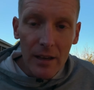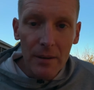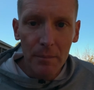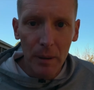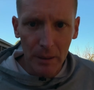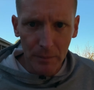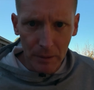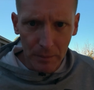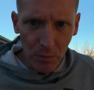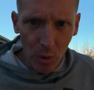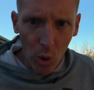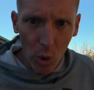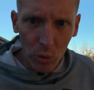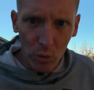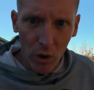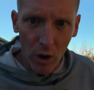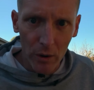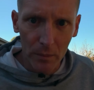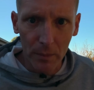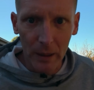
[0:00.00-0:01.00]
make me more
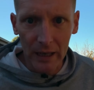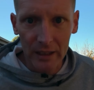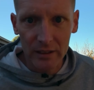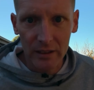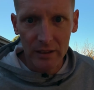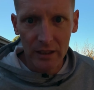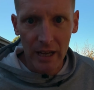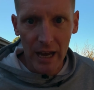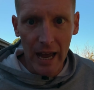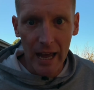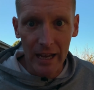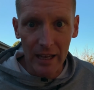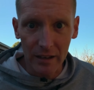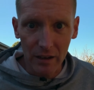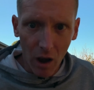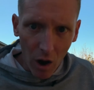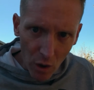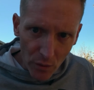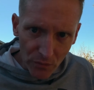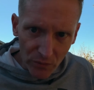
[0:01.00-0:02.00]
robust, and
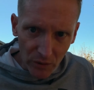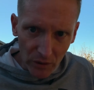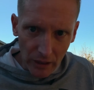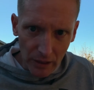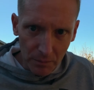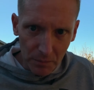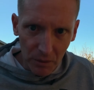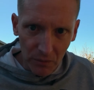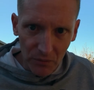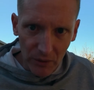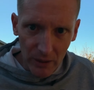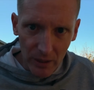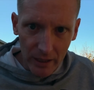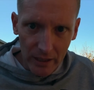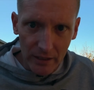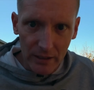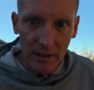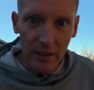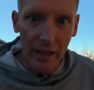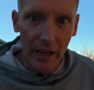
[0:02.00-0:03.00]
hopefully
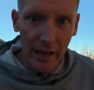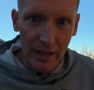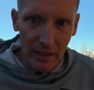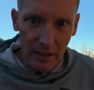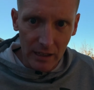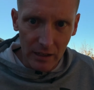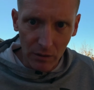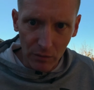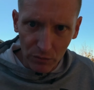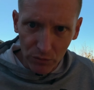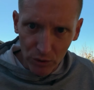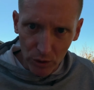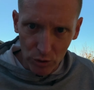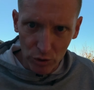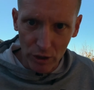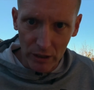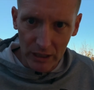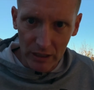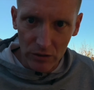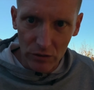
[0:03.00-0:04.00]
prevent any
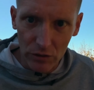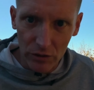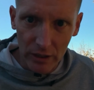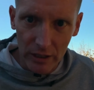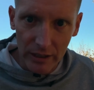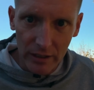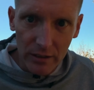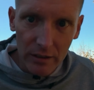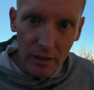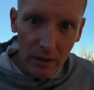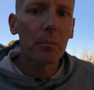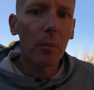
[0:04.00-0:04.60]
future injuries.